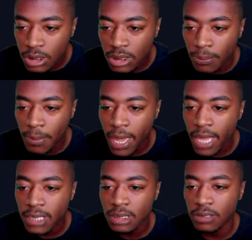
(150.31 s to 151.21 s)

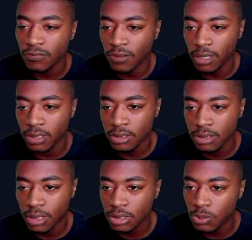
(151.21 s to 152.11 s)
Damask
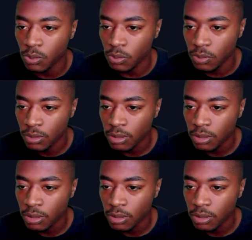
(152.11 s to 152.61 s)
device. That's cool.